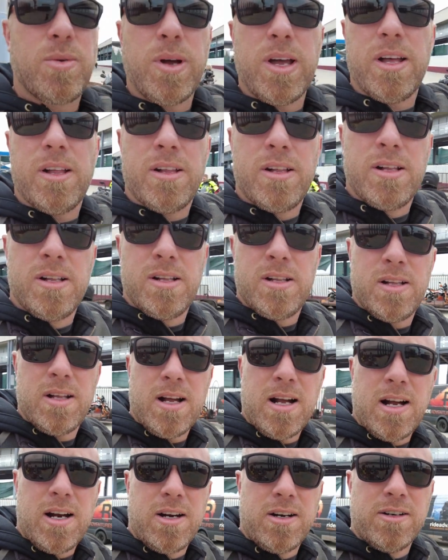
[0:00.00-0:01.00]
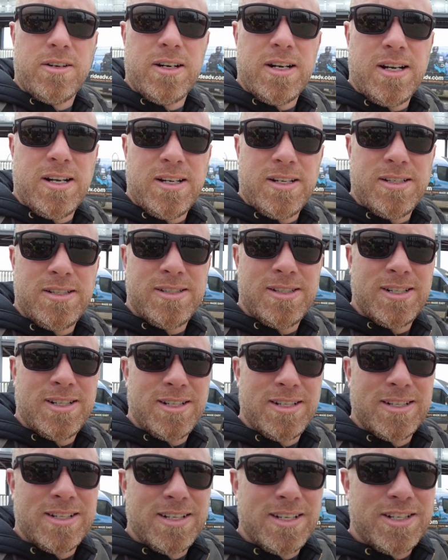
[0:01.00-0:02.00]
well, our
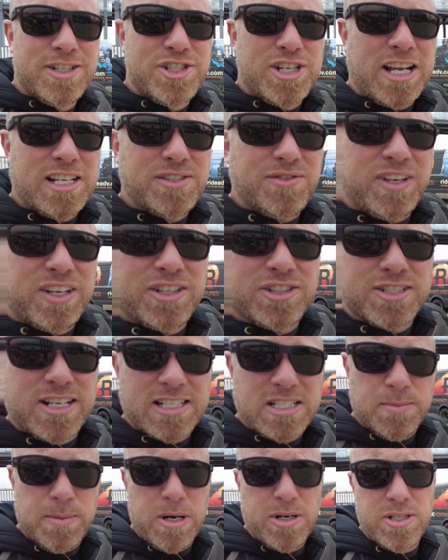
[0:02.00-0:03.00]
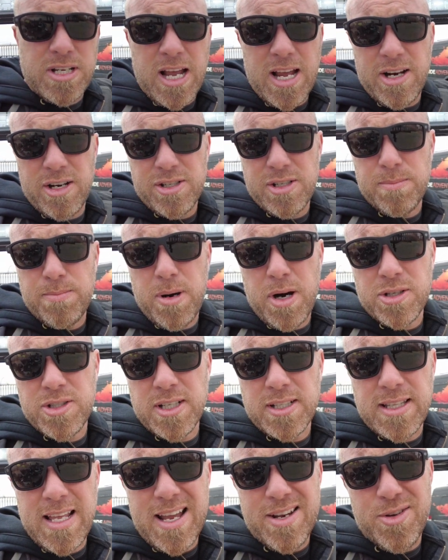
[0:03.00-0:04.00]
chase vehicle's got spare tires and parts
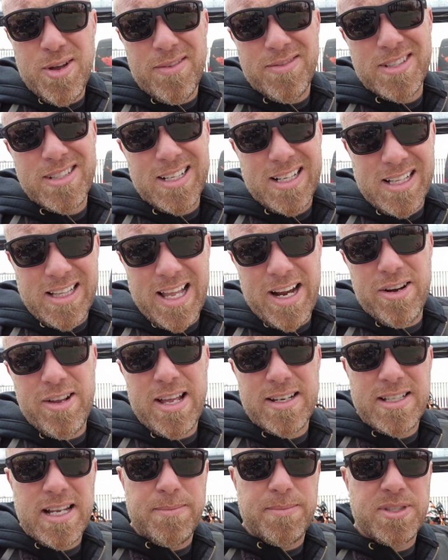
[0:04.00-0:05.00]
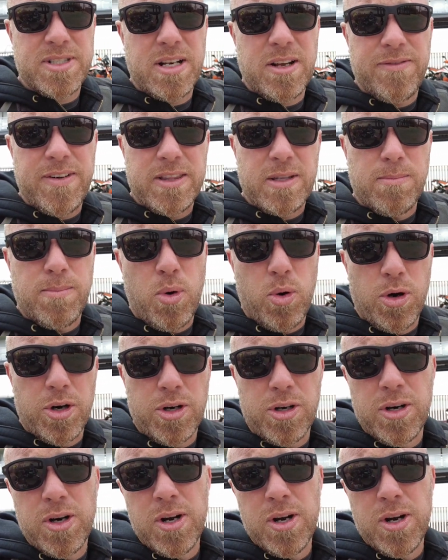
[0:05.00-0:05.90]
like that, and you have to declare that type of stuff at the border.